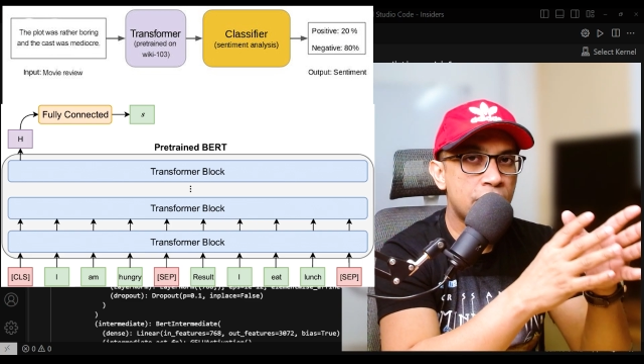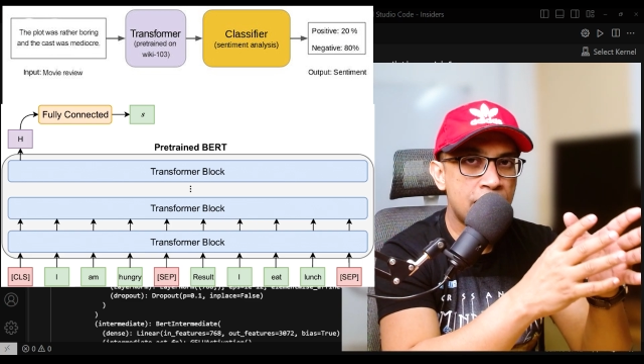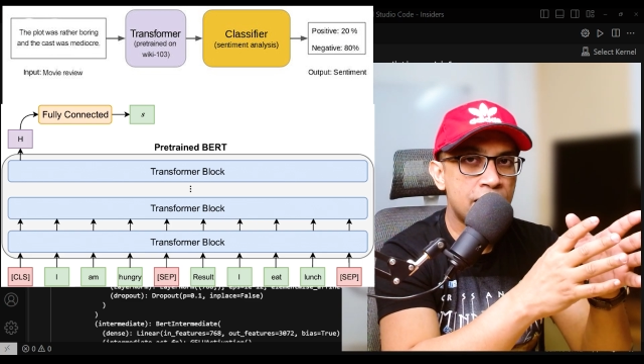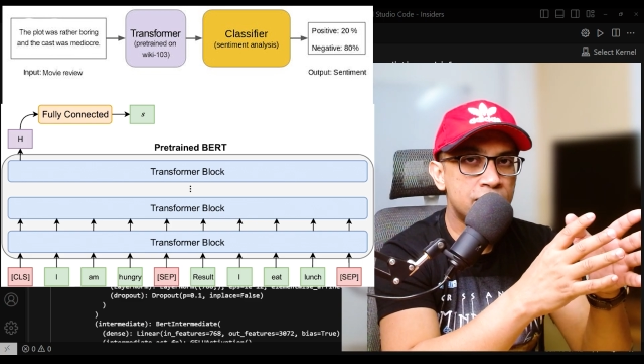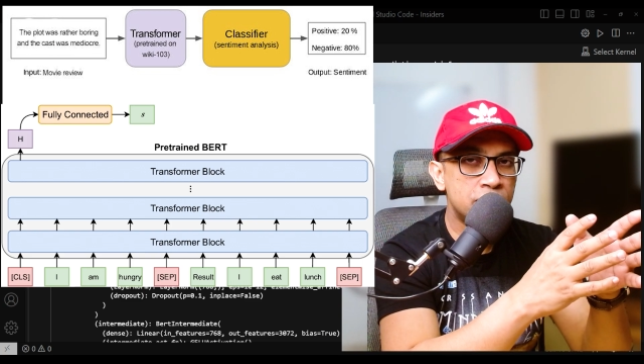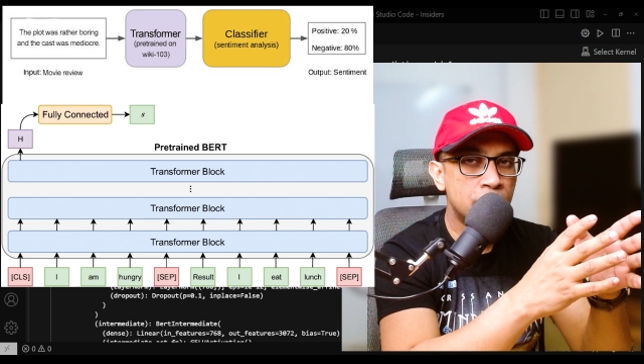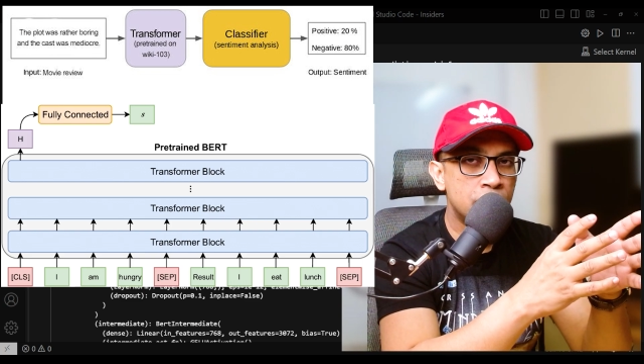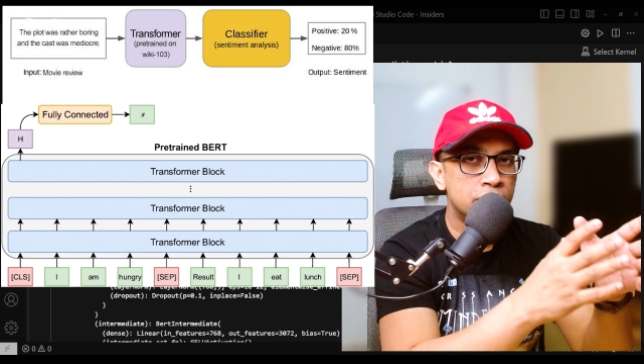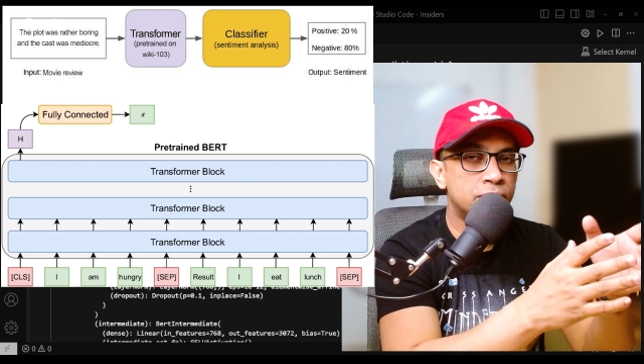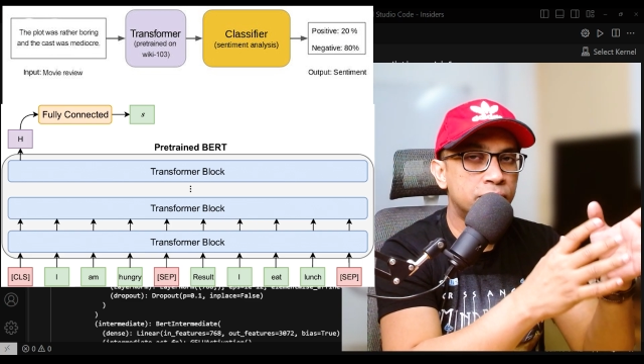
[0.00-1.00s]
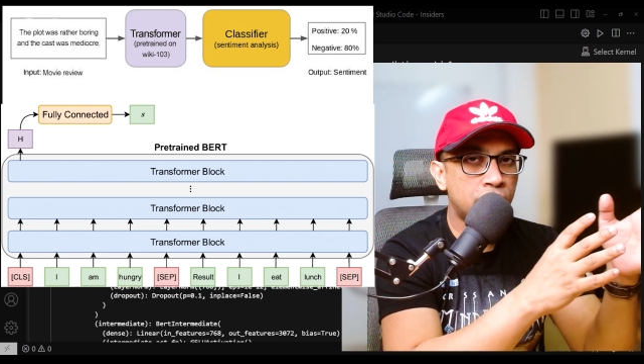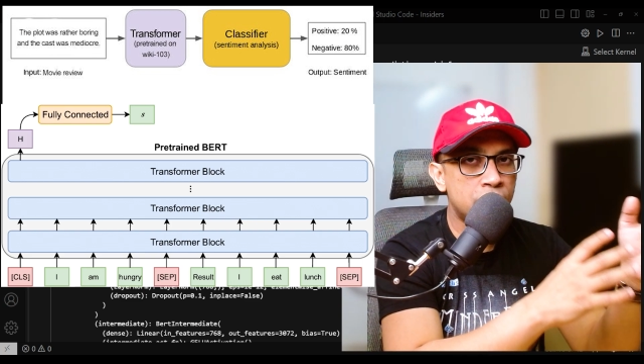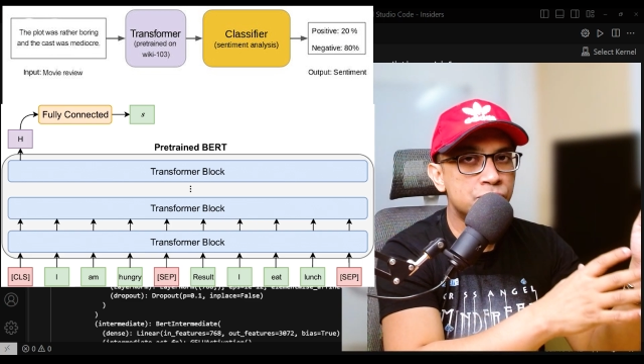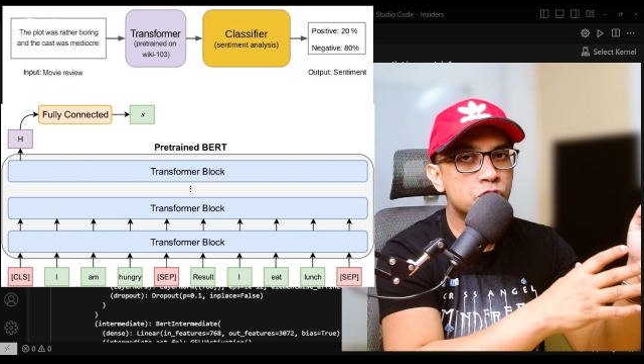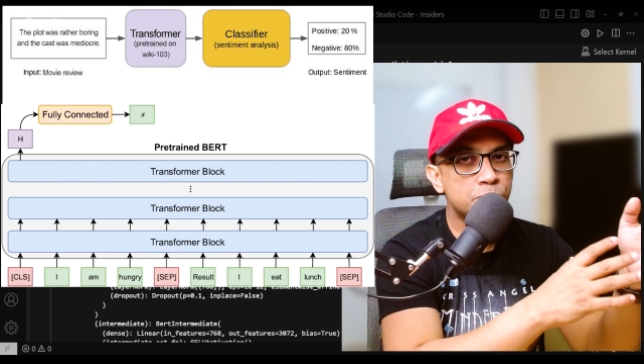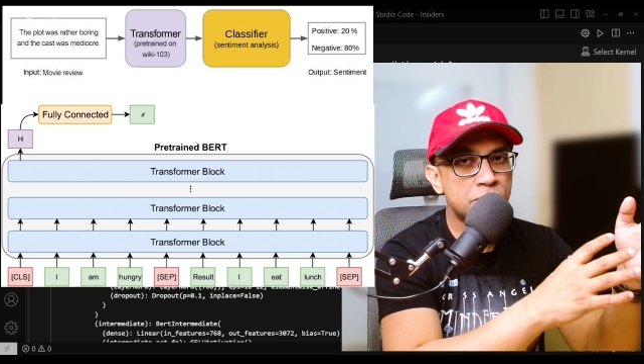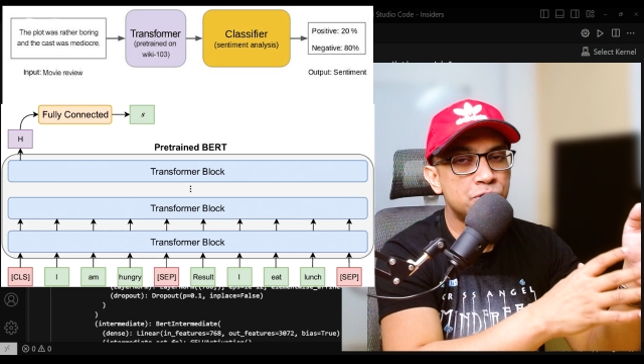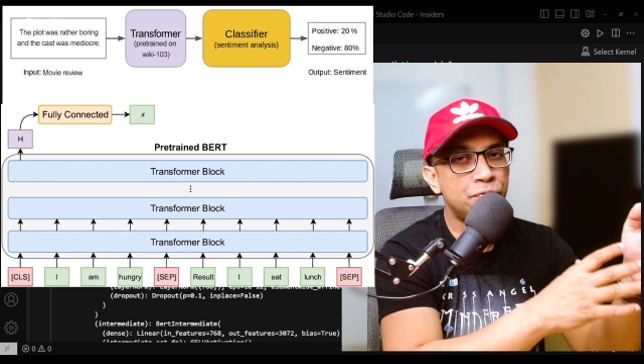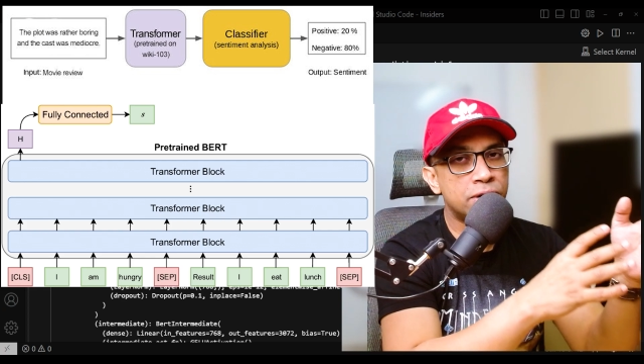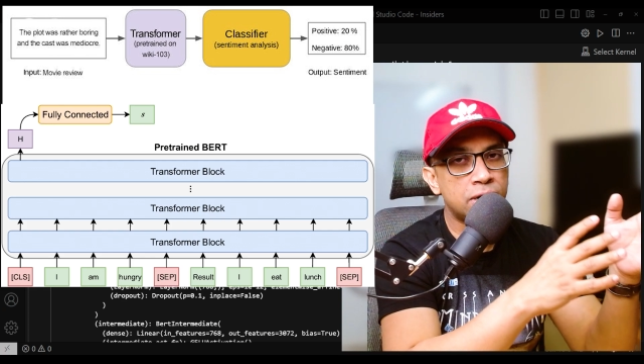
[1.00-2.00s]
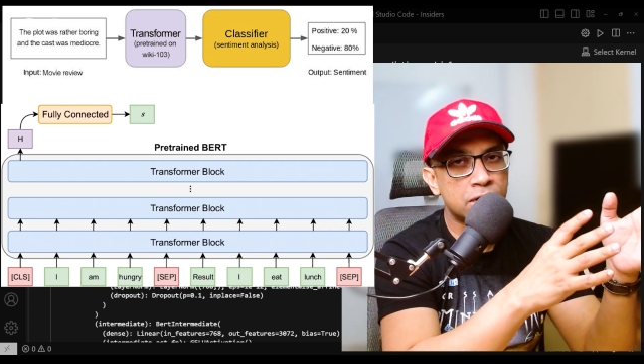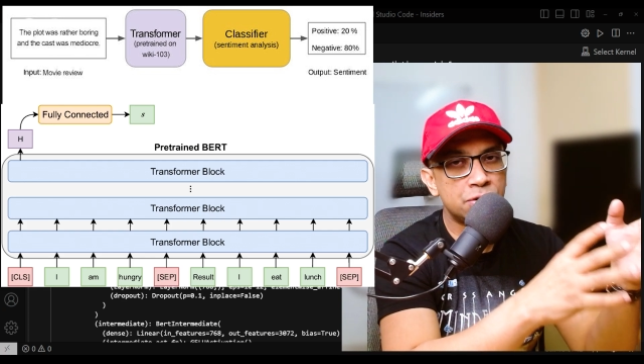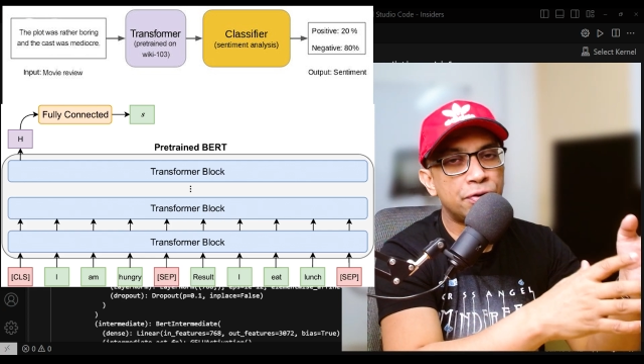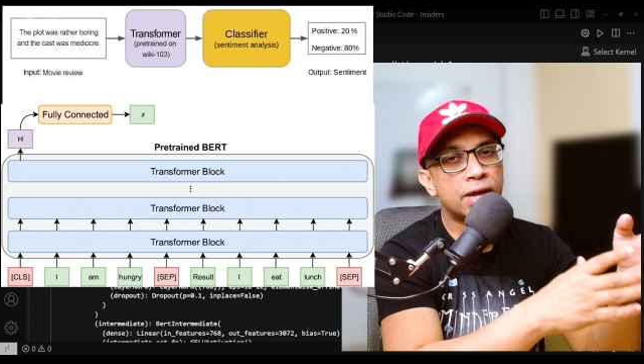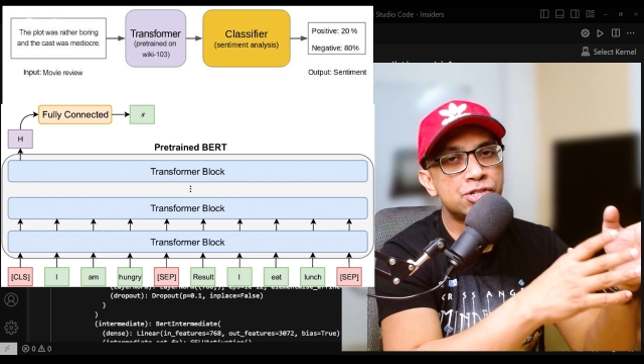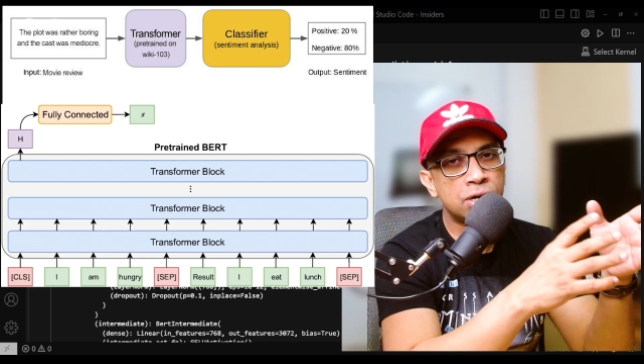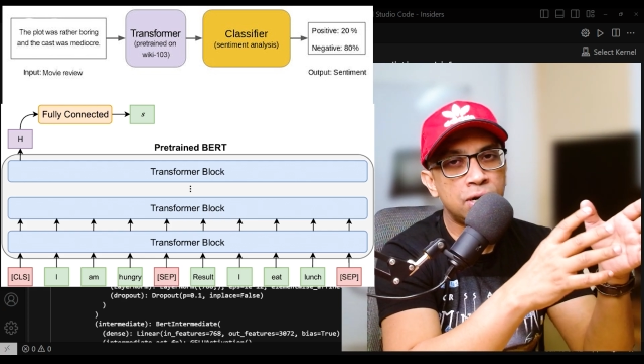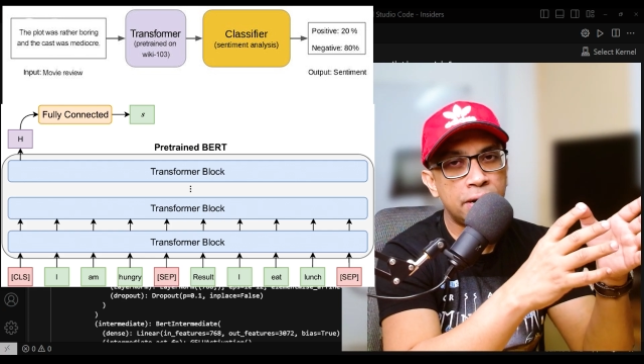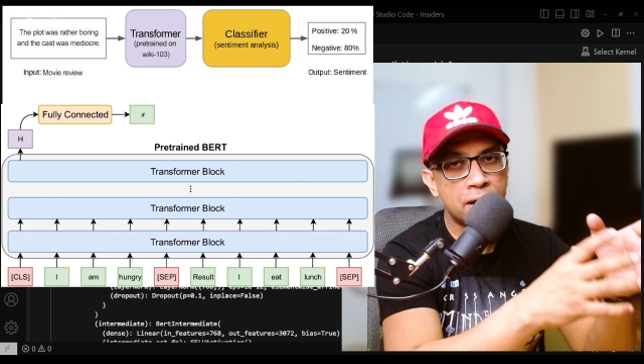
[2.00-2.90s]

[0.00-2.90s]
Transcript: and the task-specific classification